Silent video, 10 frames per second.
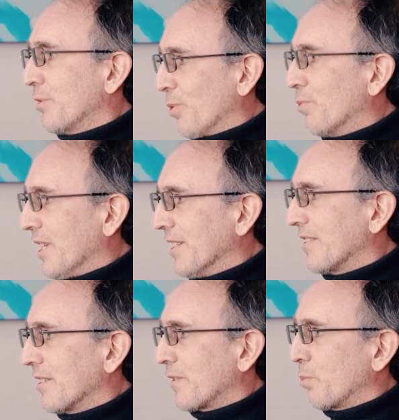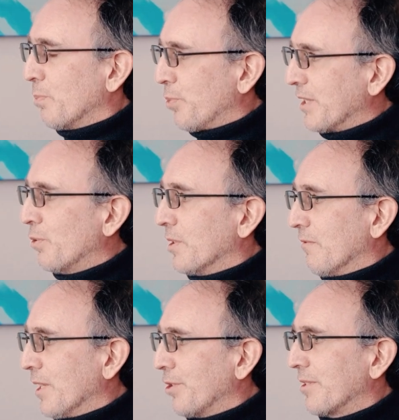a new release. So we'll bring new
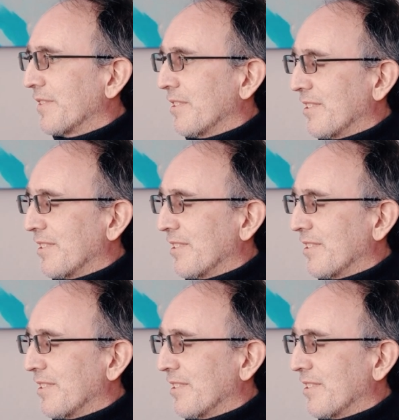innovations.